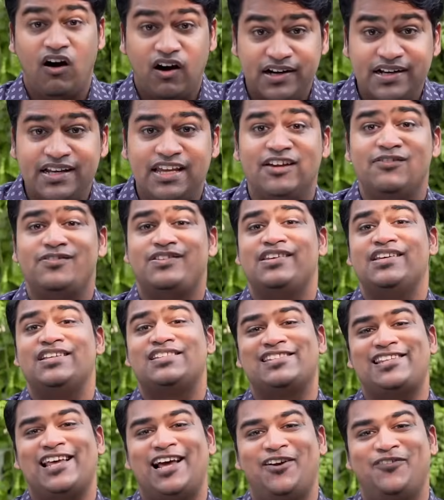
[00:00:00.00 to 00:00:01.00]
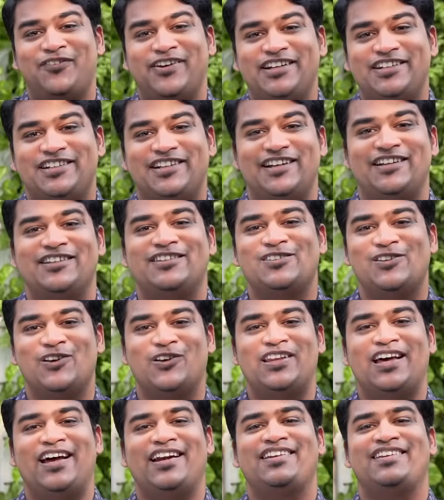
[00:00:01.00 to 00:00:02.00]
God gives his salvation
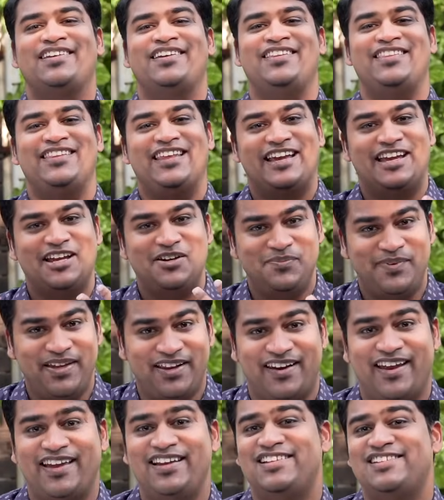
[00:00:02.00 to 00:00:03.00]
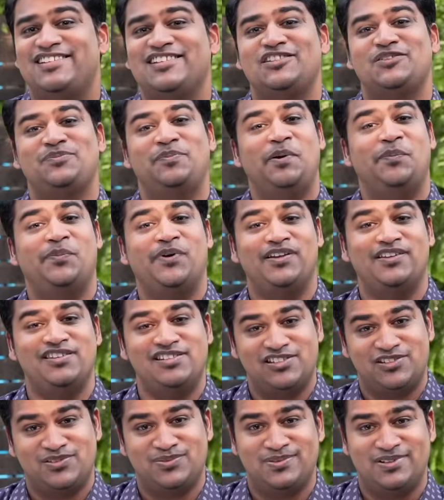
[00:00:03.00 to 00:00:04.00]
so that they can be righteous people in
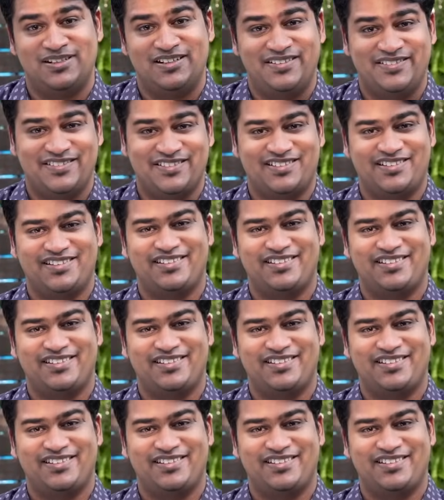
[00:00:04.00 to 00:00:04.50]
this world.